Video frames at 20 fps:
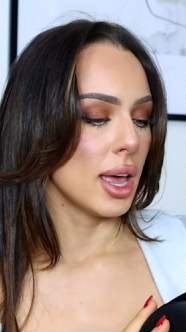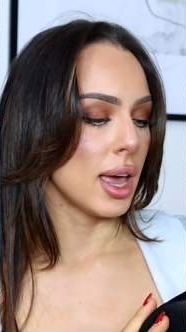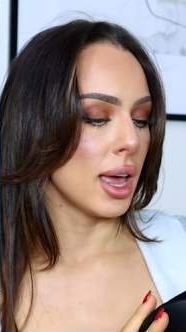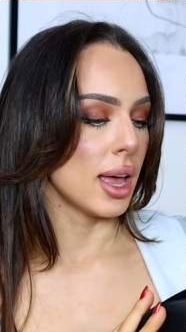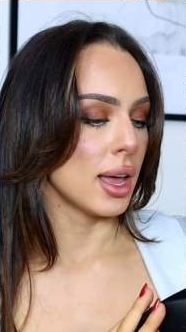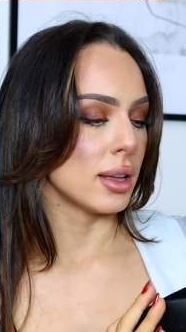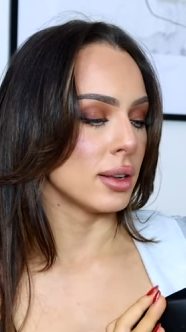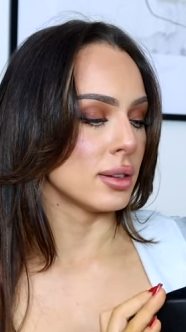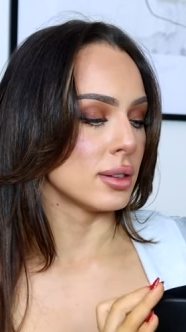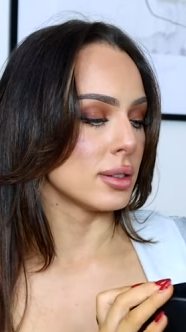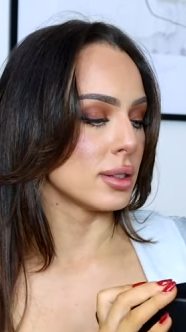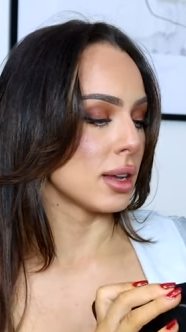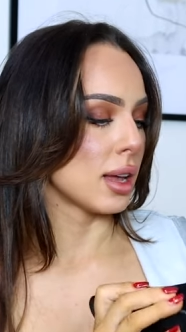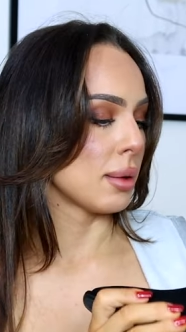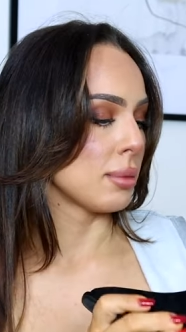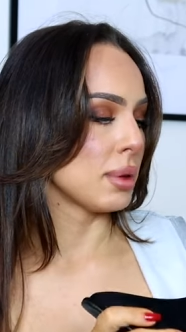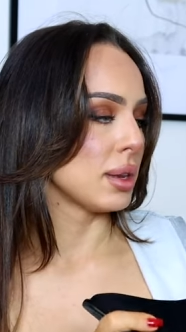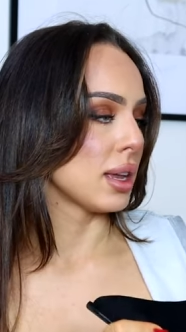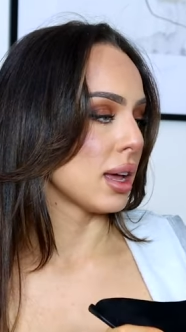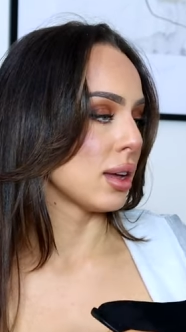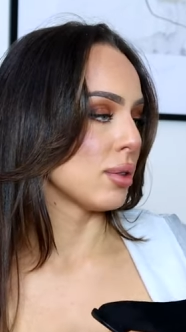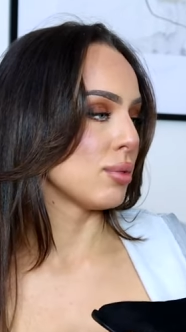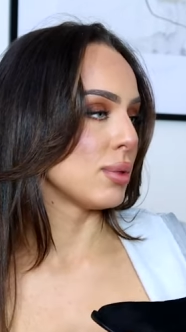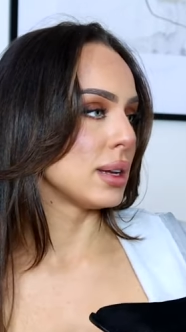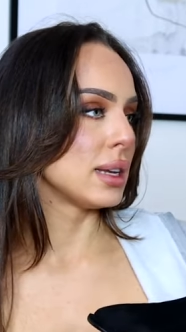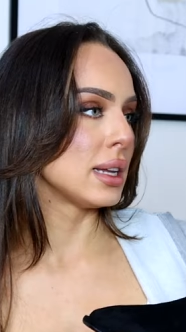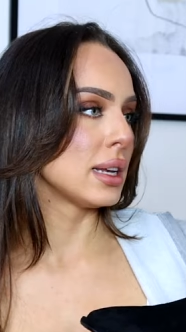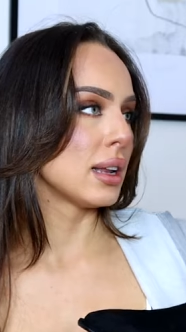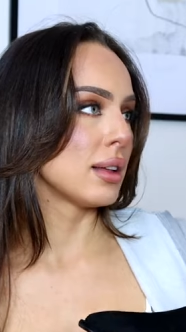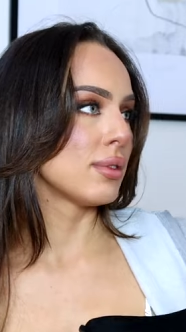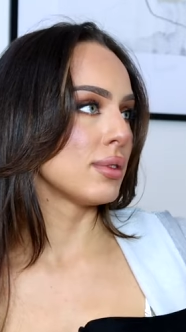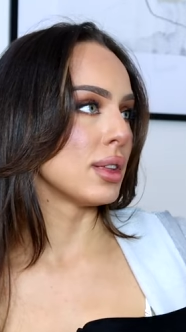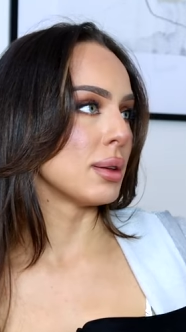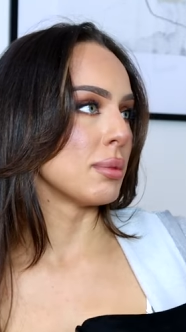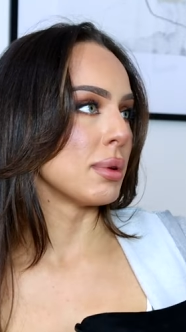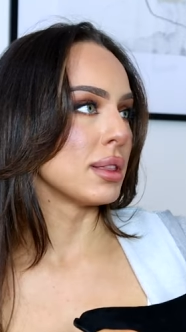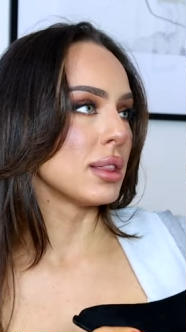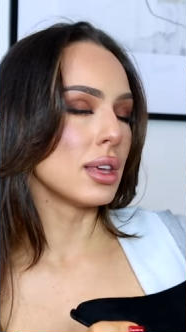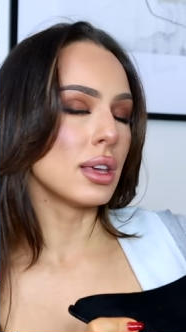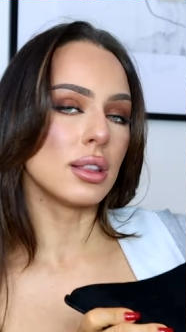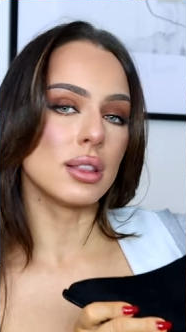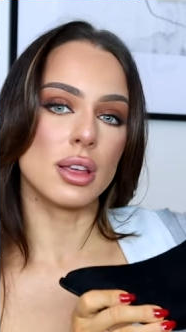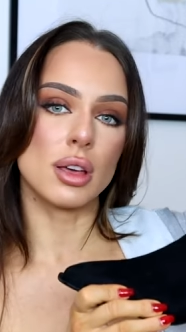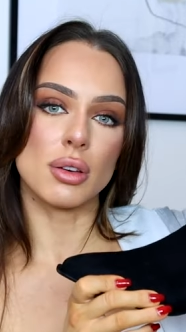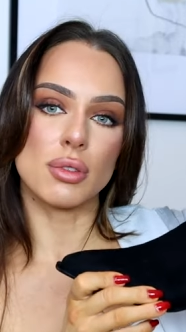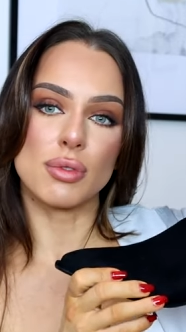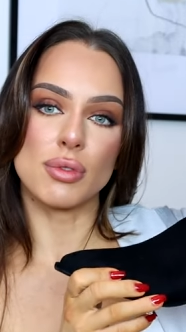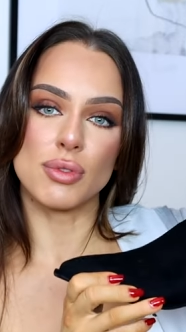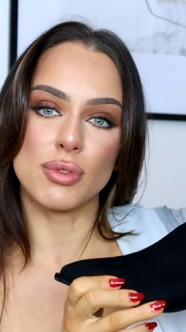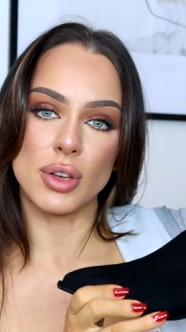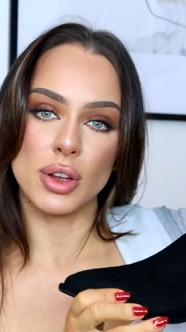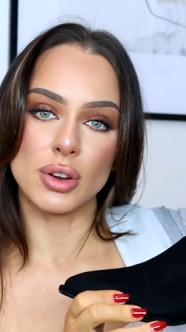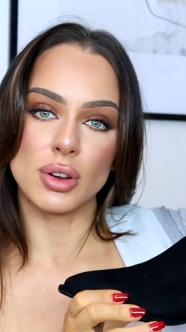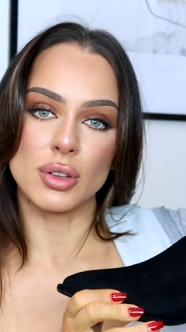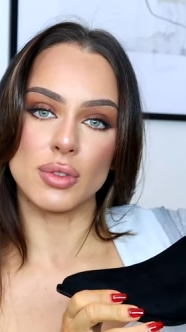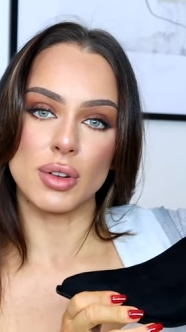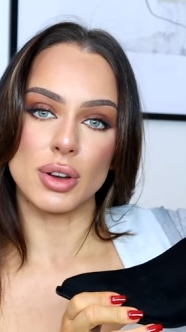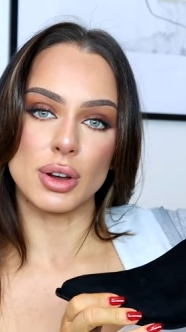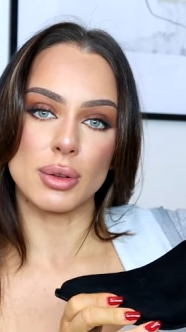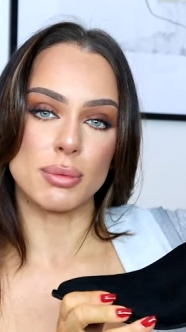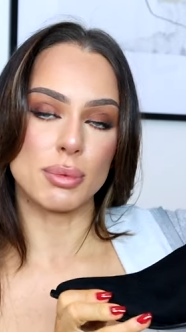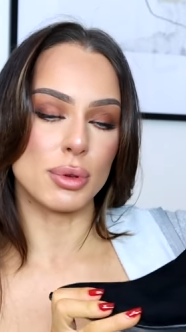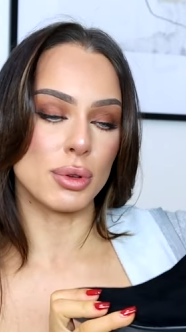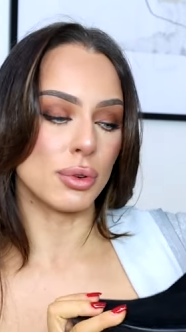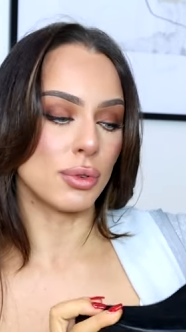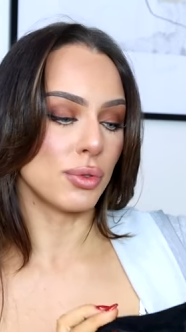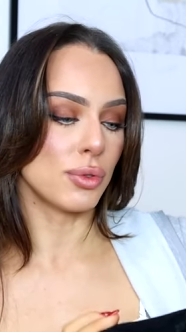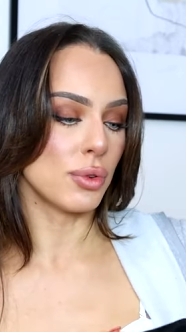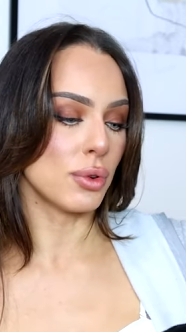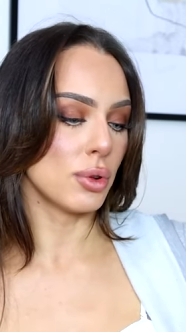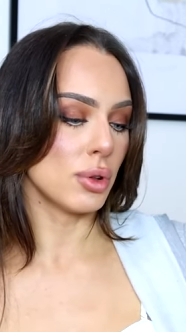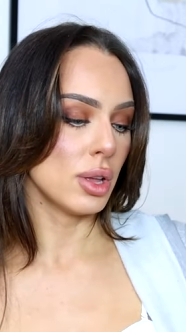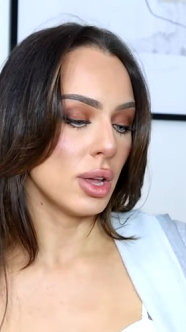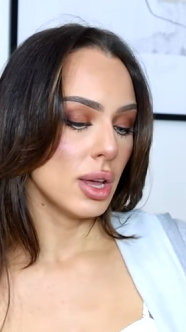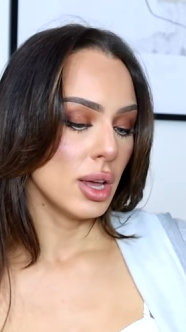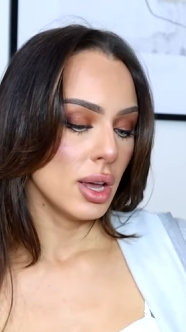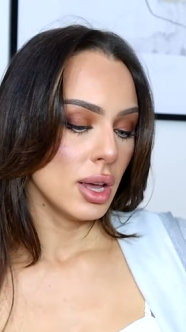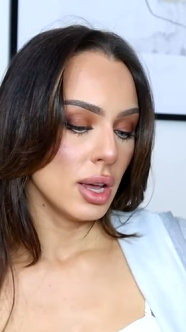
And I mean, I really love them. I think they are very, very beautiful.